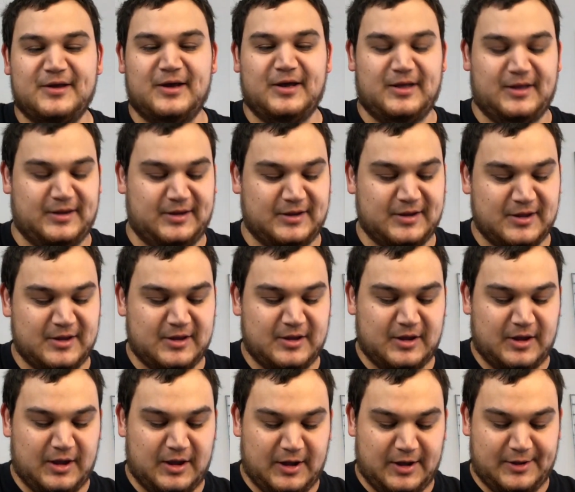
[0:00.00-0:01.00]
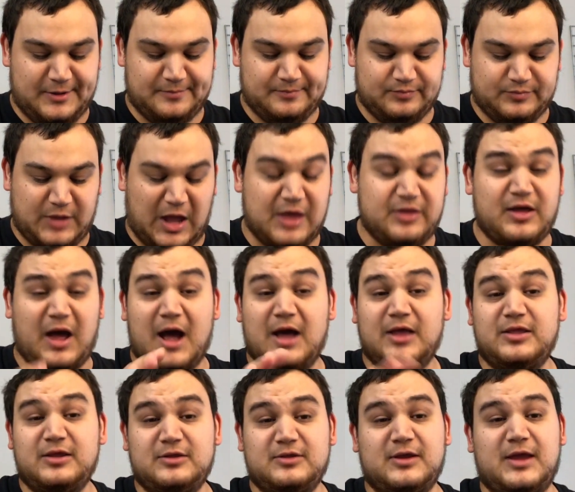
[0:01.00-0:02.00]
I
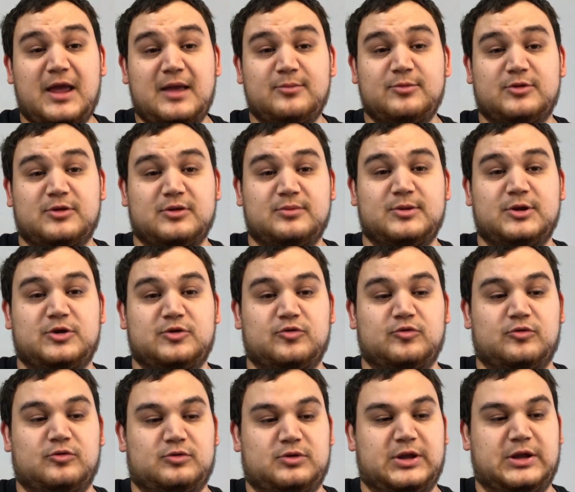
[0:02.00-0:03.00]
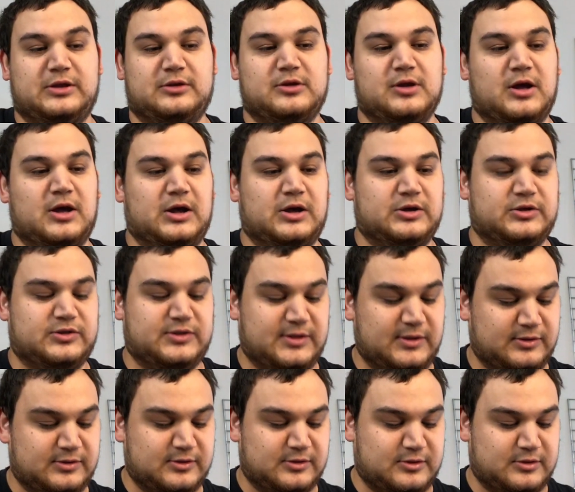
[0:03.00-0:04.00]
think the game is going to be cool. Like,
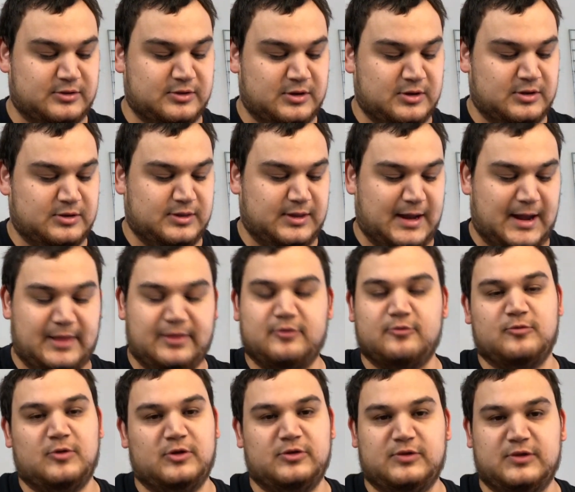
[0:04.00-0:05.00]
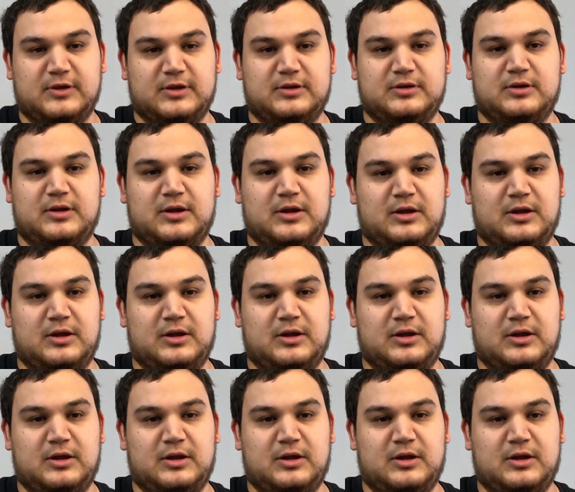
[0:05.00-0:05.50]
Caesar, the guy that runs it,